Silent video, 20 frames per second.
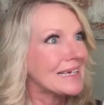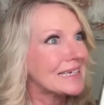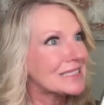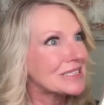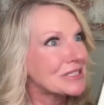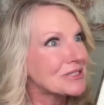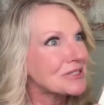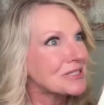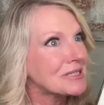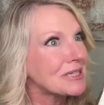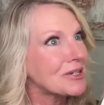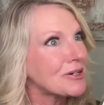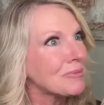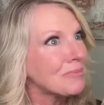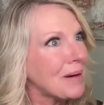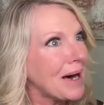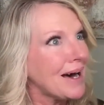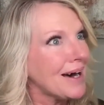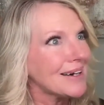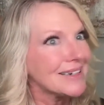Because there's little
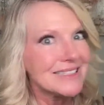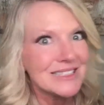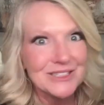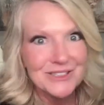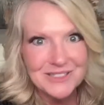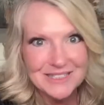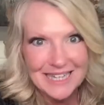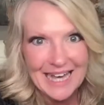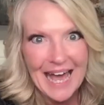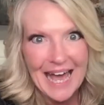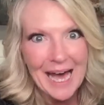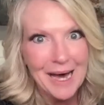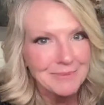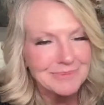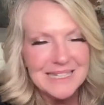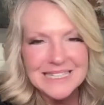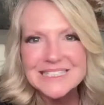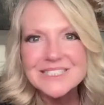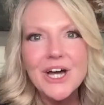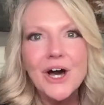bugs, there's gaps.
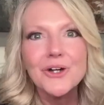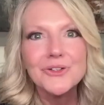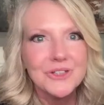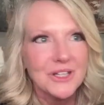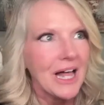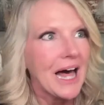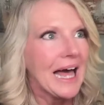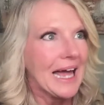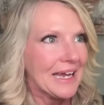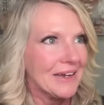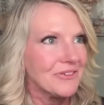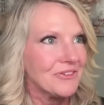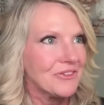That's called life.